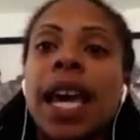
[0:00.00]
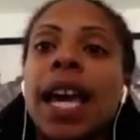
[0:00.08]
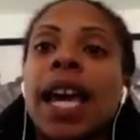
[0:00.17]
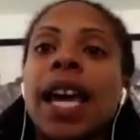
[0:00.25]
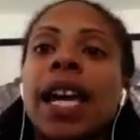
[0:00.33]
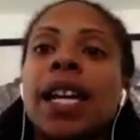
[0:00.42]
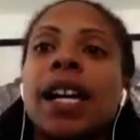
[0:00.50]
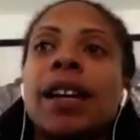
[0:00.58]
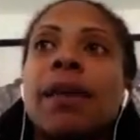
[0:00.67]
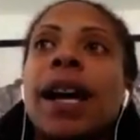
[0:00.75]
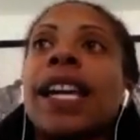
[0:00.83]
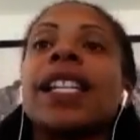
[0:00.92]
and
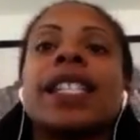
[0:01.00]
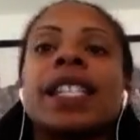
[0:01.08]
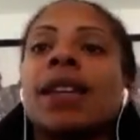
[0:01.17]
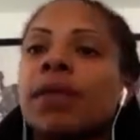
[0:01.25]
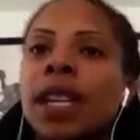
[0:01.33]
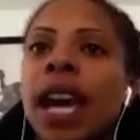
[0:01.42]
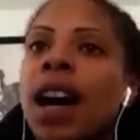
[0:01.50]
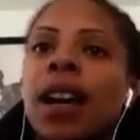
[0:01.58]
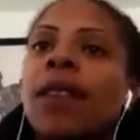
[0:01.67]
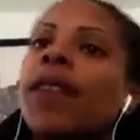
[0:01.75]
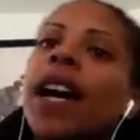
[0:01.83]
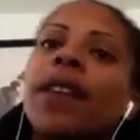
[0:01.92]
I get something out
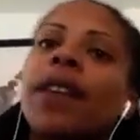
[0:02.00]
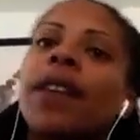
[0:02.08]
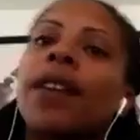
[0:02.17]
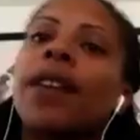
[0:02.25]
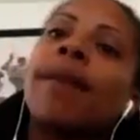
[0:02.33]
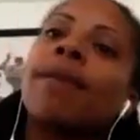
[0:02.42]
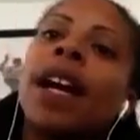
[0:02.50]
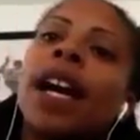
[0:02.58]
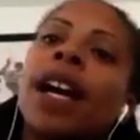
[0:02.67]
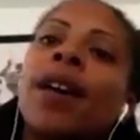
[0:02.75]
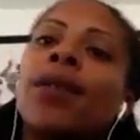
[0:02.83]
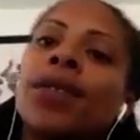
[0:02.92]
of every camp that
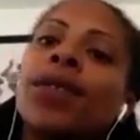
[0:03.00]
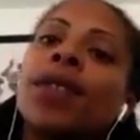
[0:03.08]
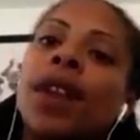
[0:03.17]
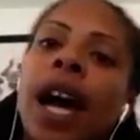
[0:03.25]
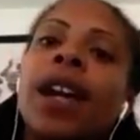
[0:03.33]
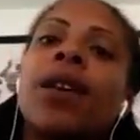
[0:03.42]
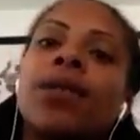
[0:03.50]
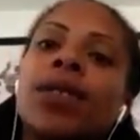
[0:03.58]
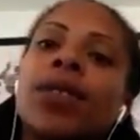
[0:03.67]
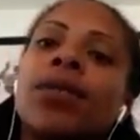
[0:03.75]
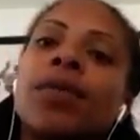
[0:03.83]
I go to.